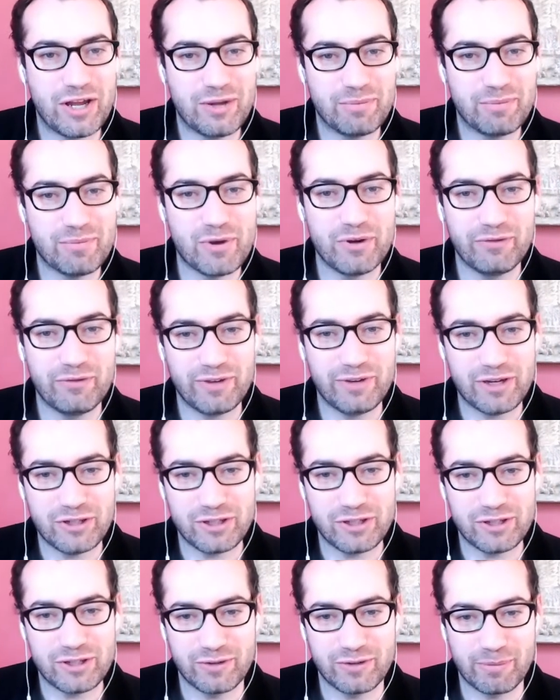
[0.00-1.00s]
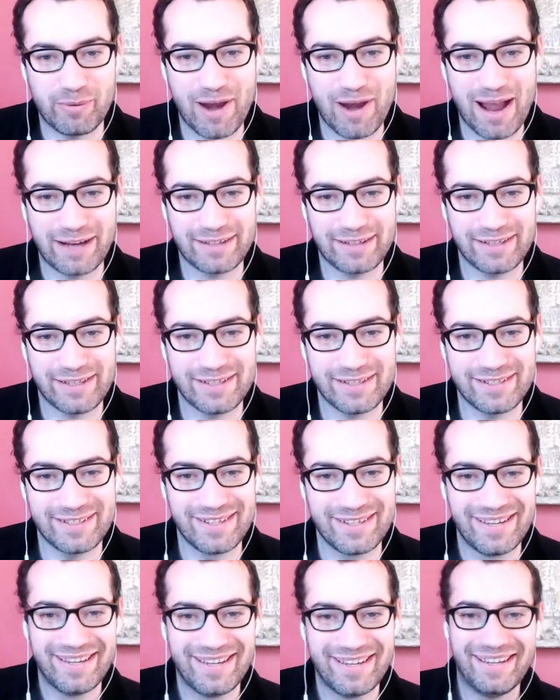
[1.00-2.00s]
motivations for practice.
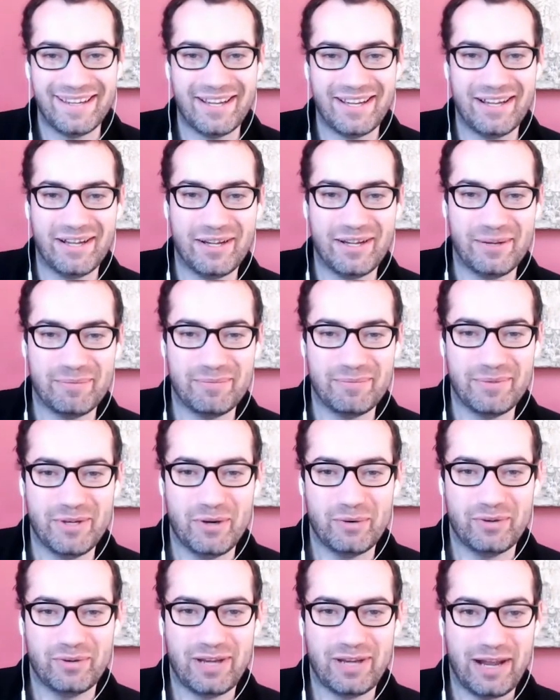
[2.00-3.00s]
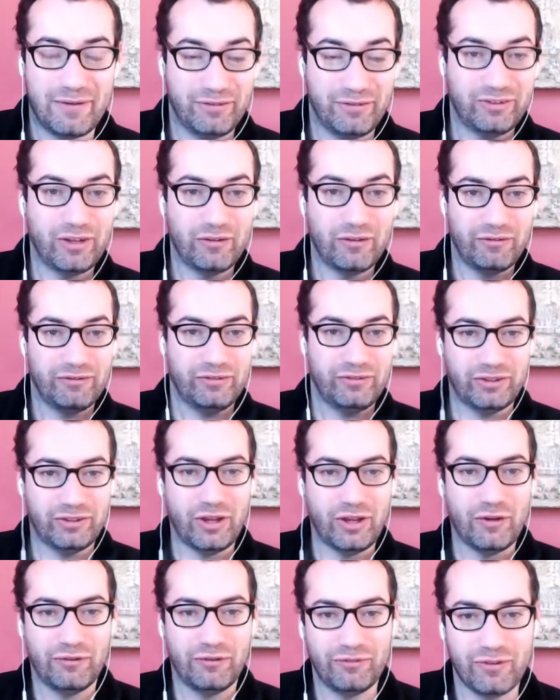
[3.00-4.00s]
Um, you know, kind of self
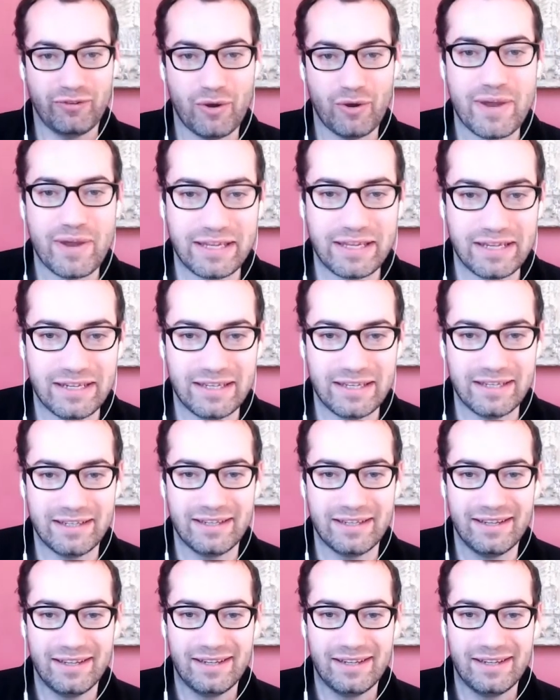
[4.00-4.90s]
self awakening,